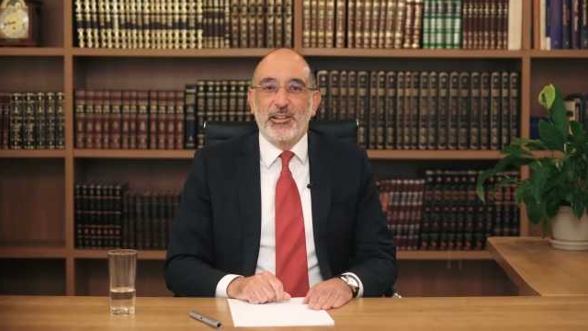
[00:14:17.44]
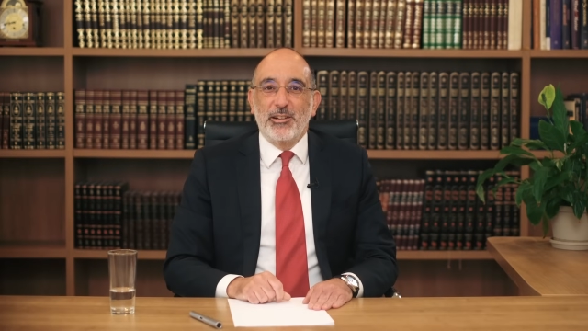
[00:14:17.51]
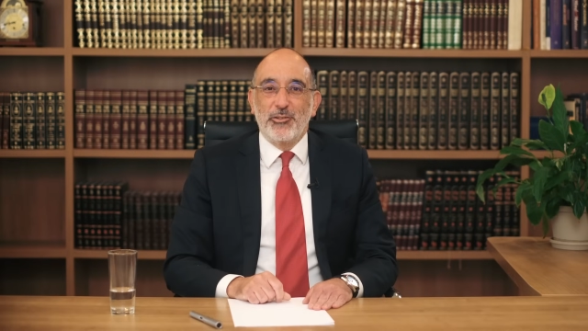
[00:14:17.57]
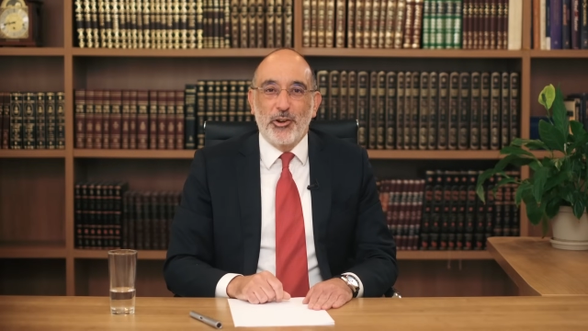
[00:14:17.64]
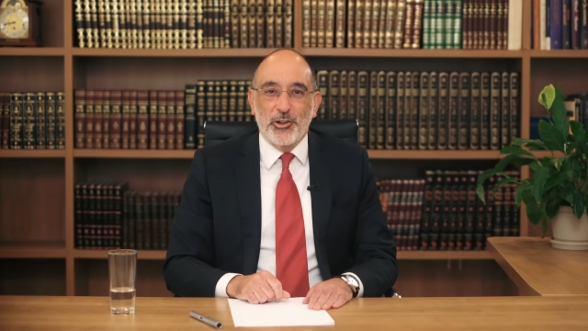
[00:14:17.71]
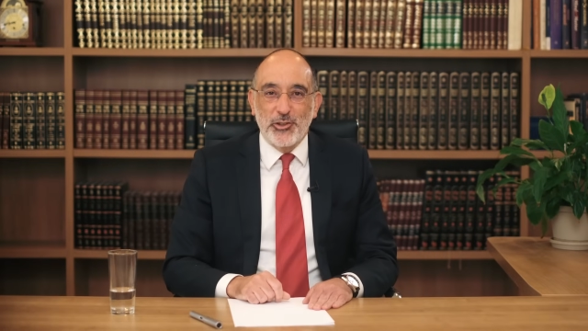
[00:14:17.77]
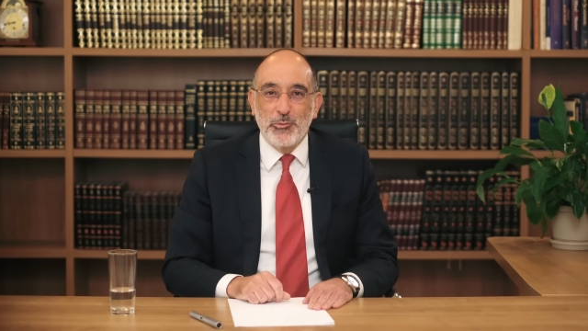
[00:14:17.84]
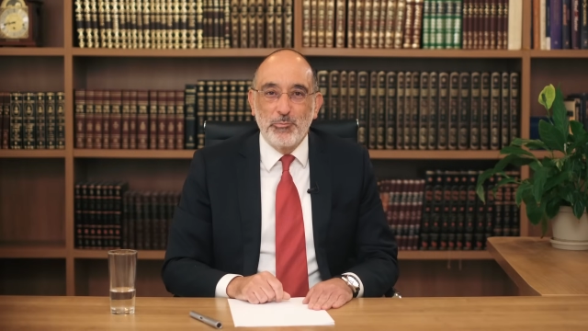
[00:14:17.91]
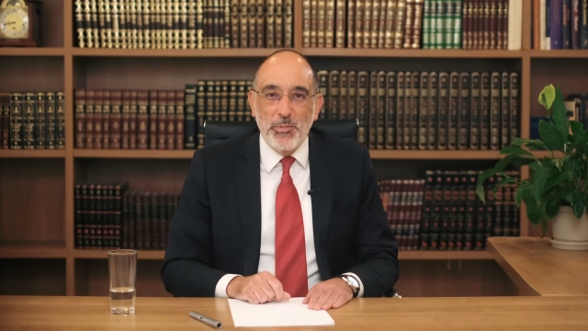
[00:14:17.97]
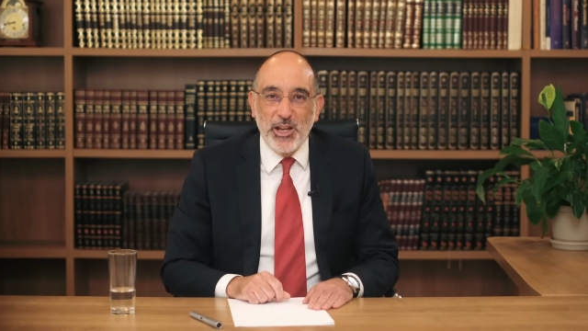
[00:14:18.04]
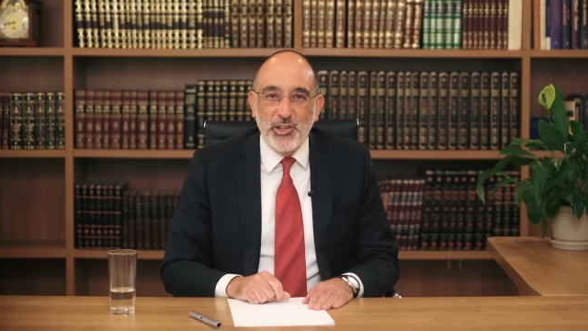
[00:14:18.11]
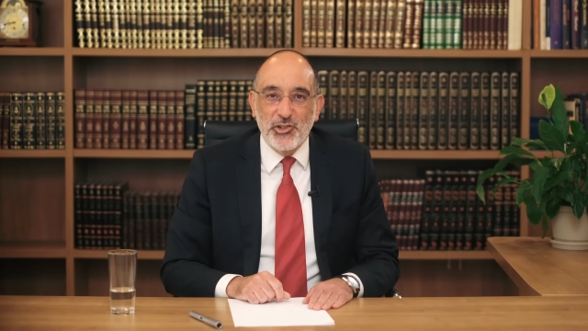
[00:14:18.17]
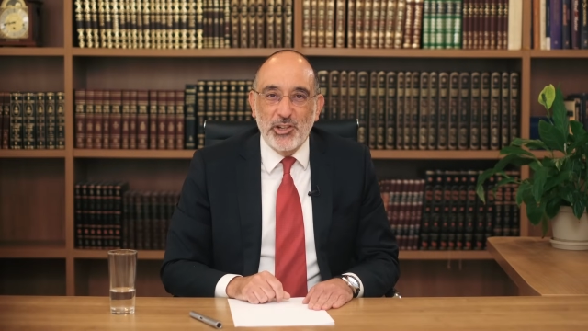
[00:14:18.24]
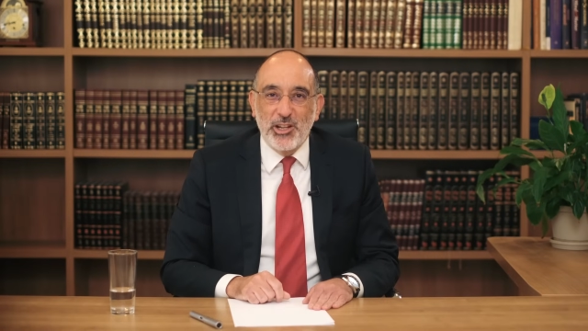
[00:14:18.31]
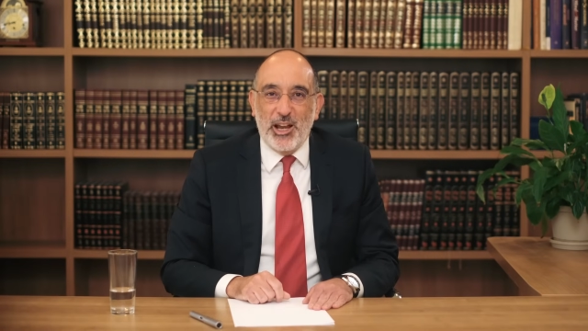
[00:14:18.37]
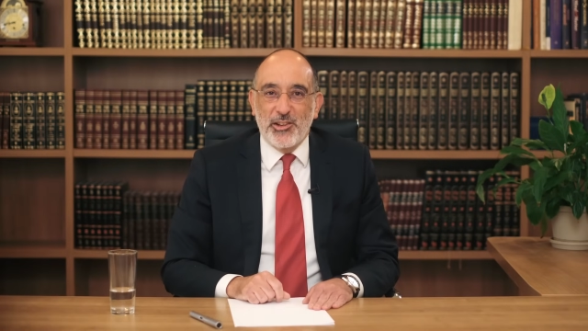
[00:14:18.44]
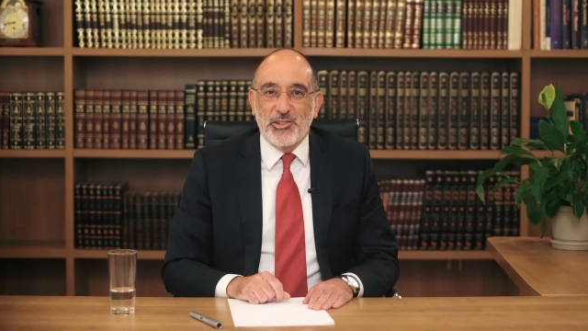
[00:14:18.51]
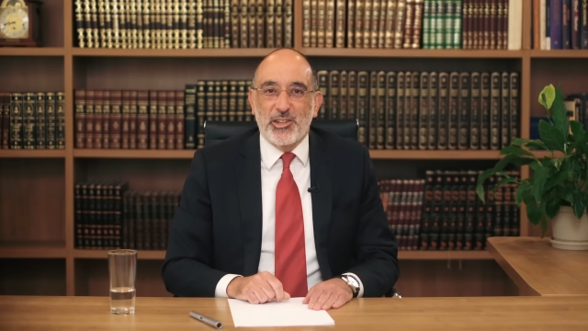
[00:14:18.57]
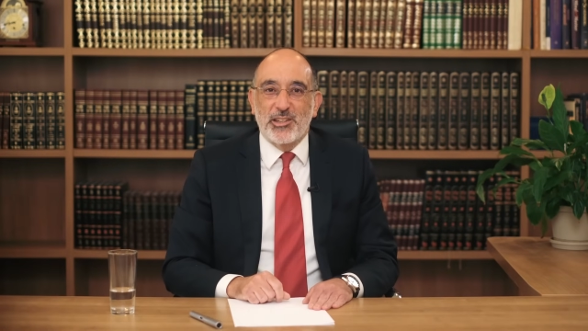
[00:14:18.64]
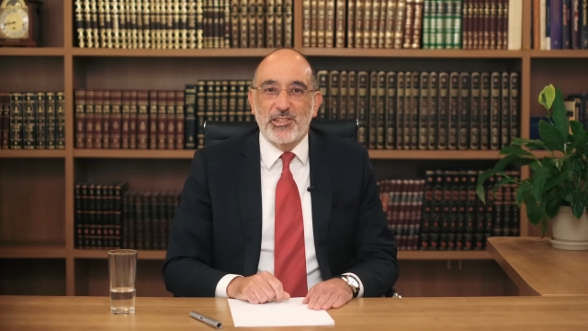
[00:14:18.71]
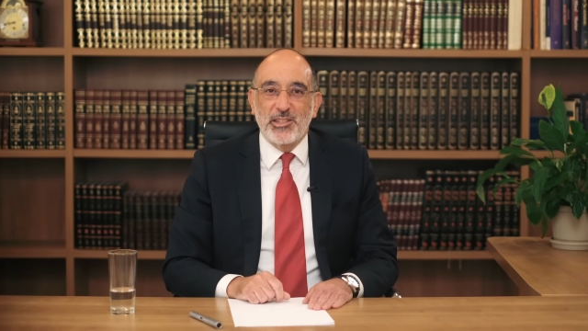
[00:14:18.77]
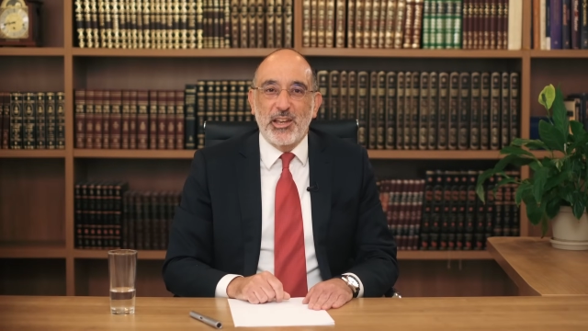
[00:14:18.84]
Not to mention how
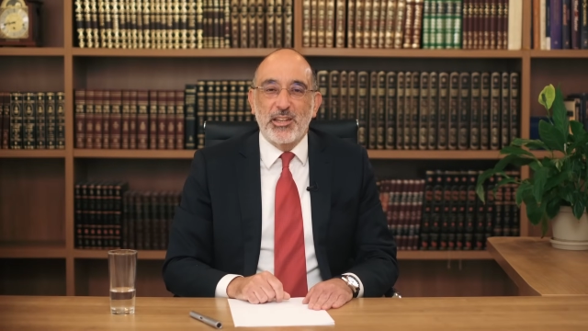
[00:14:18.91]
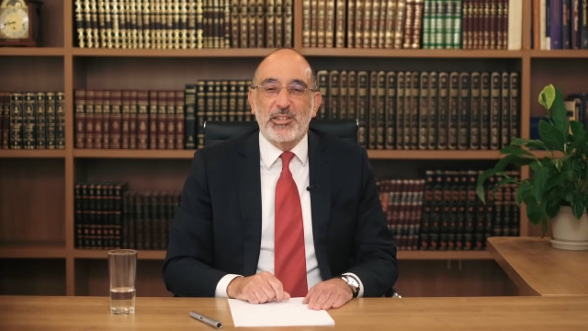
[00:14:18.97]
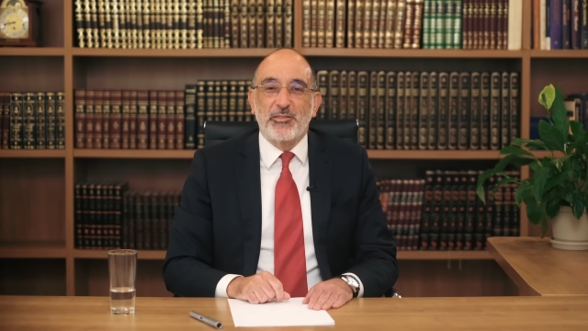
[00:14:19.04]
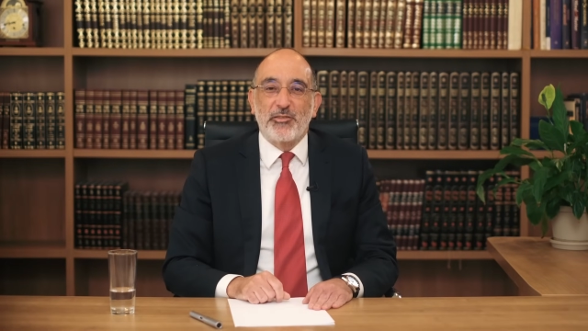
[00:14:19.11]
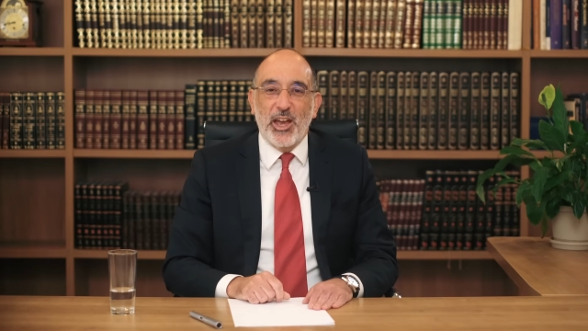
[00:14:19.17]
successive